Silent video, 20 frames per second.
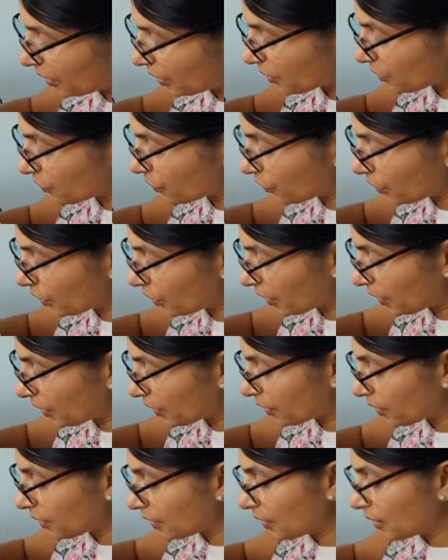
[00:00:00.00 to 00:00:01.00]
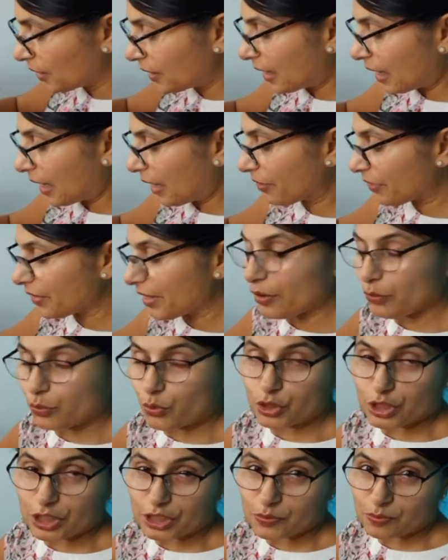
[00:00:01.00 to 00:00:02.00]
is right, and that will
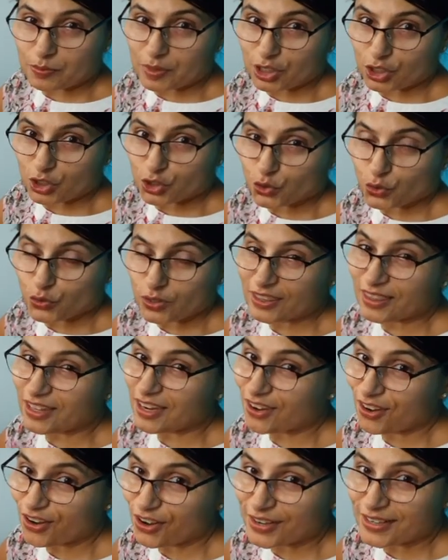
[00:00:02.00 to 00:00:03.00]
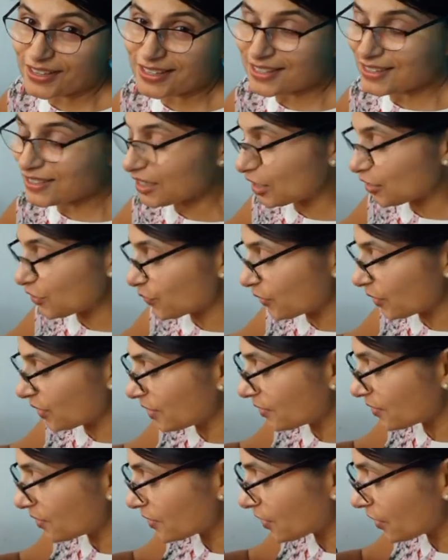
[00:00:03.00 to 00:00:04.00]
just make sure that the lining stays on the
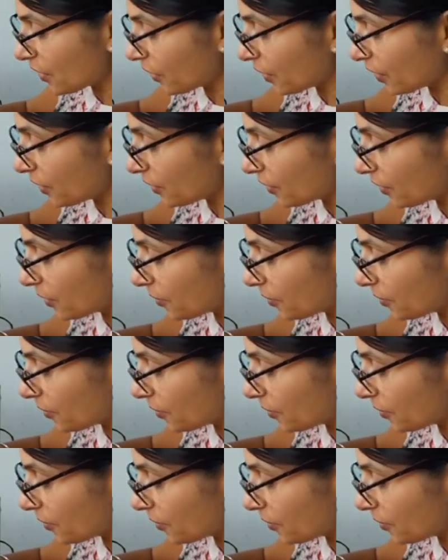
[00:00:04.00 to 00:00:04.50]
inside.